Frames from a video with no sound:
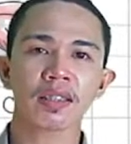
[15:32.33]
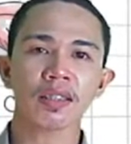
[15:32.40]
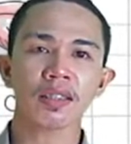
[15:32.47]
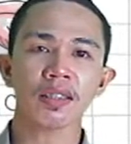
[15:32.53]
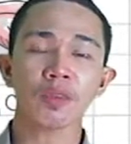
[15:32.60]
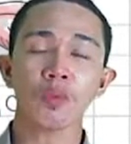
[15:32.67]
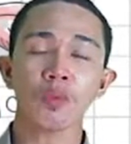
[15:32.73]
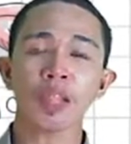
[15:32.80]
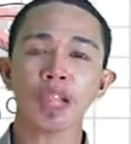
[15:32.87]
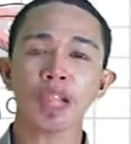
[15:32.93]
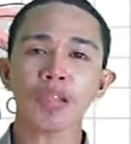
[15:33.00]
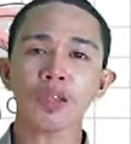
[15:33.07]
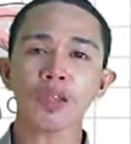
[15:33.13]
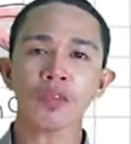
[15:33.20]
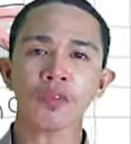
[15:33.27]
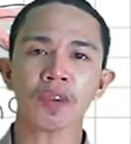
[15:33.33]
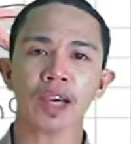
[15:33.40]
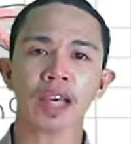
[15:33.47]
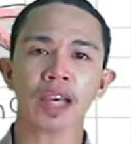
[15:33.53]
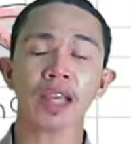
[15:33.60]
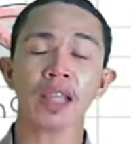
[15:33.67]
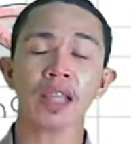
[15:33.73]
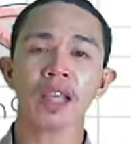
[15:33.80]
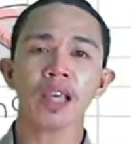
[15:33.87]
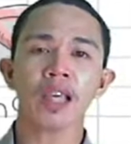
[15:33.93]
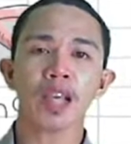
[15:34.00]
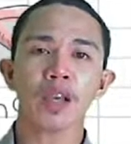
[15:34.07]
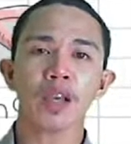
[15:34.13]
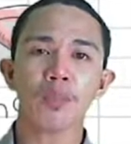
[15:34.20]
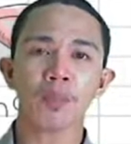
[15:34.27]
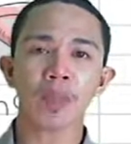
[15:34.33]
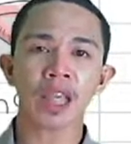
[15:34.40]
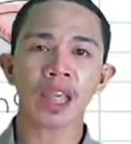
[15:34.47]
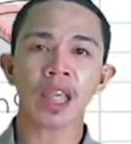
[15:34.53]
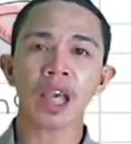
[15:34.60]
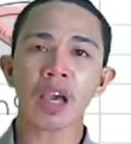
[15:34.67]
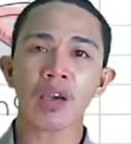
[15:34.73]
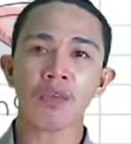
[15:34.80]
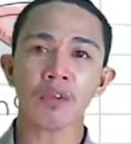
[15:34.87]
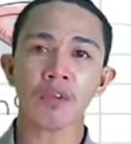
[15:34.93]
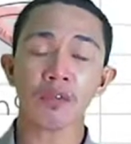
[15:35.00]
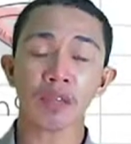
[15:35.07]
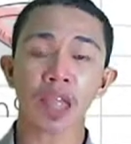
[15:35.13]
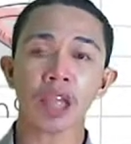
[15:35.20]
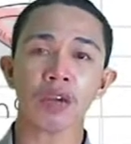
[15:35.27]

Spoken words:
we need to find P50